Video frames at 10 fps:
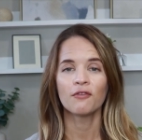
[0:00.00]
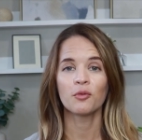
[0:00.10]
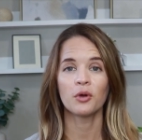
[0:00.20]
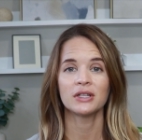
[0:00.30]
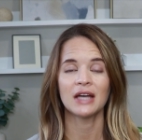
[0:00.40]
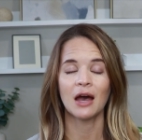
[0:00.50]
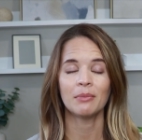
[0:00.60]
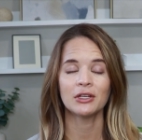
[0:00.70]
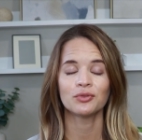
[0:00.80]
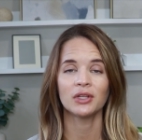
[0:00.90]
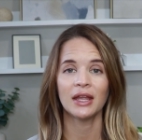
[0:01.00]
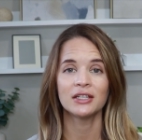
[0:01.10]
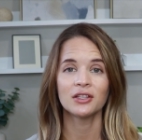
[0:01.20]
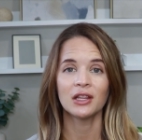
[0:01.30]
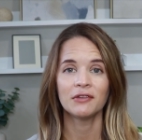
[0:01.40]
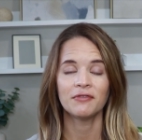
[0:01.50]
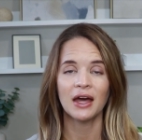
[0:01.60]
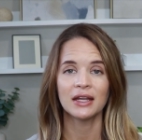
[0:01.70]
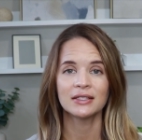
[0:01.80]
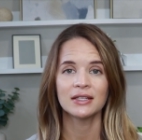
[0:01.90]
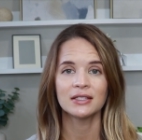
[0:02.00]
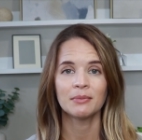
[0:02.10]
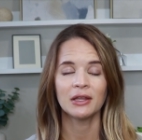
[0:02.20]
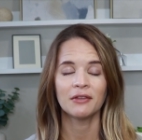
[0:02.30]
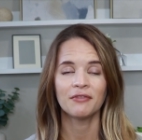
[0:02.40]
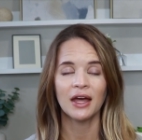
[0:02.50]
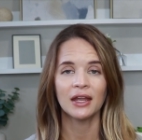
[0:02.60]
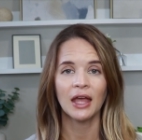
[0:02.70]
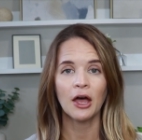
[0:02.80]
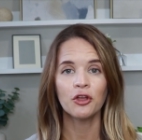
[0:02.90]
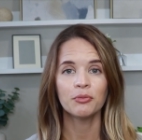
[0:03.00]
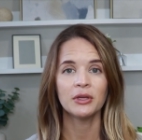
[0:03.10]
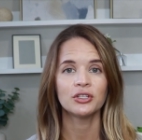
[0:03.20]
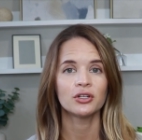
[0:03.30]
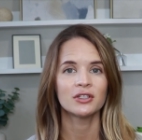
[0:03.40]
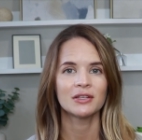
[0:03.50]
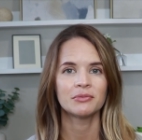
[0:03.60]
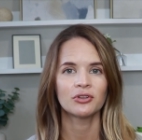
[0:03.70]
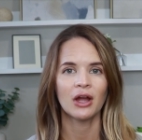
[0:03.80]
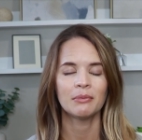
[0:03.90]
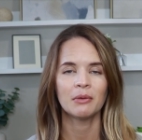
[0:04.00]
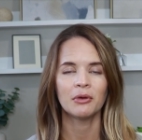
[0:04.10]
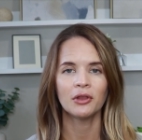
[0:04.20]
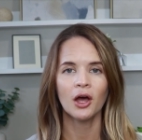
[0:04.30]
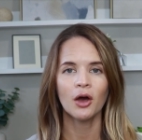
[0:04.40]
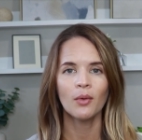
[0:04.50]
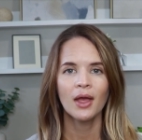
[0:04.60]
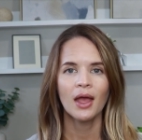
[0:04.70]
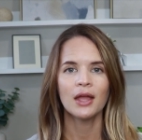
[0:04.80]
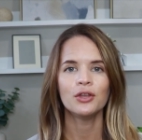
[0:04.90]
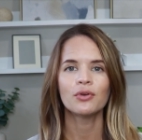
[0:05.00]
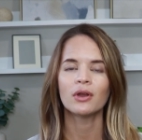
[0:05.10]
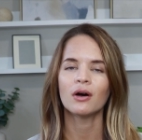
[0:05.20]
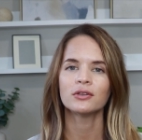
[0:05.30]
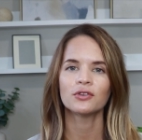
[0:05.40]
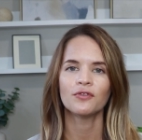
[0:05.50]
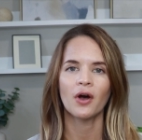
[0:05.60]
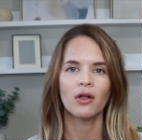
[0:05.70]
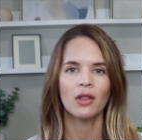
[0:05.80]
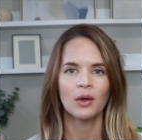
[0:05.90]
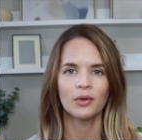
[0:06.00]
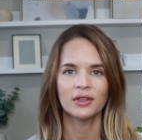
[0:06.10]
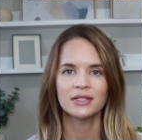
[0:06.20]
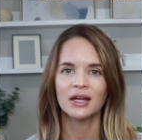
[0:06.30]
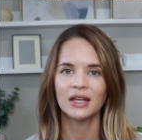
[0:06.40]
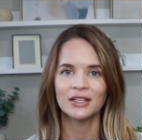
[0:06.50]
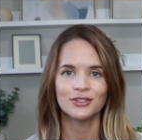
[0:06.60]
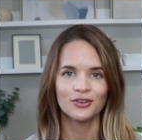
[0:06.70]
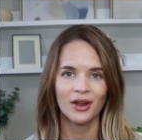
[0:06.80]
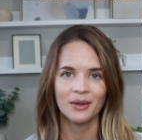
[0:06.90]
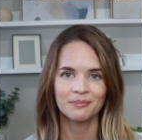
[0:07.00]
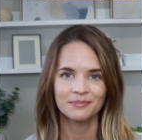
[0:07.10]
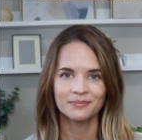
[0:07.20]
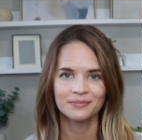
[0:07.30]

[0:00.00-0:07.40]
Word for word: For more topics related to the lymphatic system and lymphatic health, be sure to subscribe down below, and you can also follow along with us on Instagram.